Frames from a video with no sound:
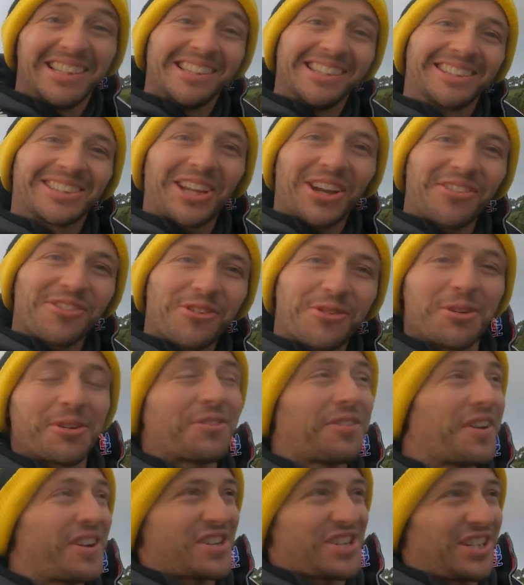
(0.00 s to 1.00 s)
let's go for a quick
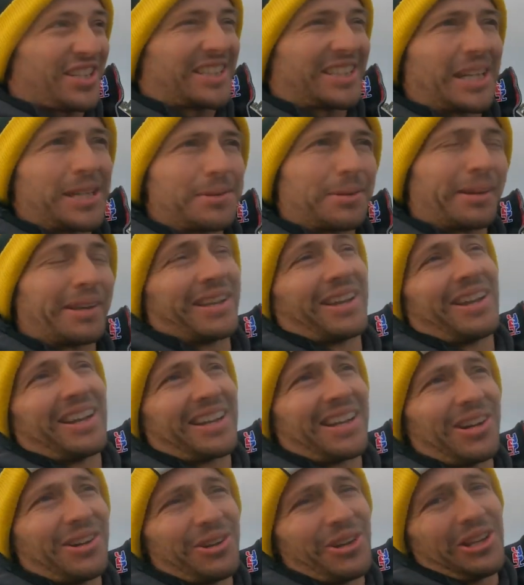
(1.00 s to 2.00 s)
fish, instead of being like,
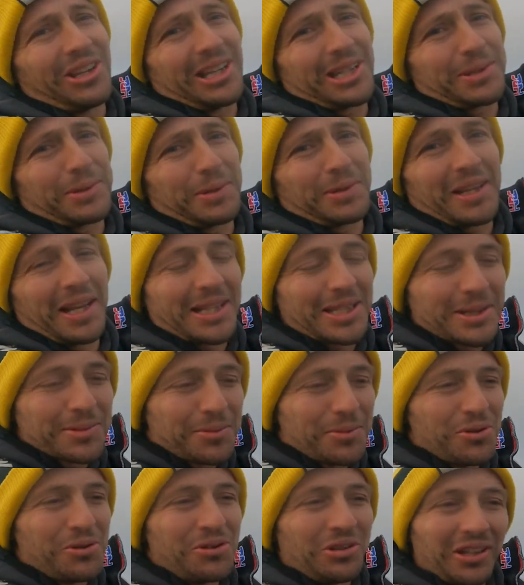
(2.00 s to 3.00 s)
hold on, let's be
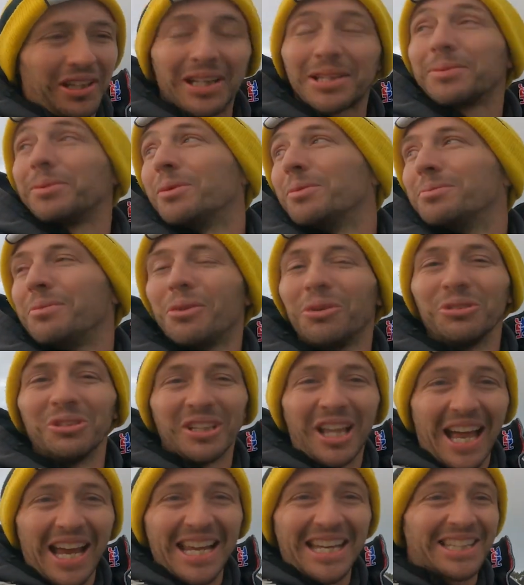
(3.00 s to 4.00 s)
sensible, let's put more
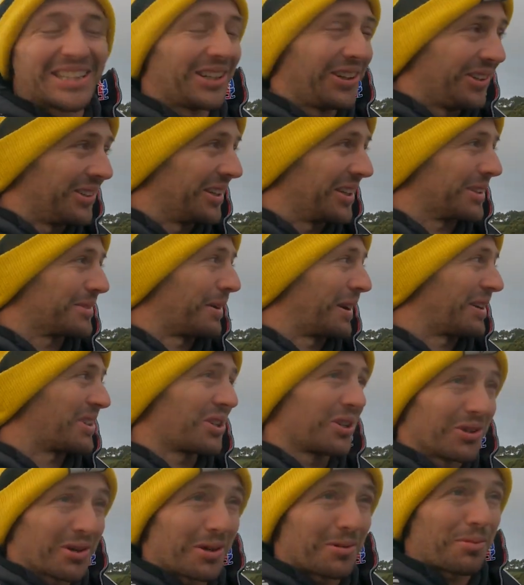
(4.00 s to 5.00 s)
layers on, let's make
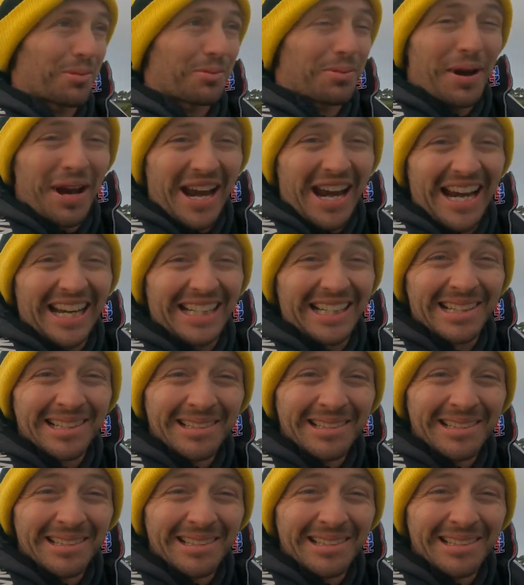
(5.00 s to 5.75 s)
sure we're prepared.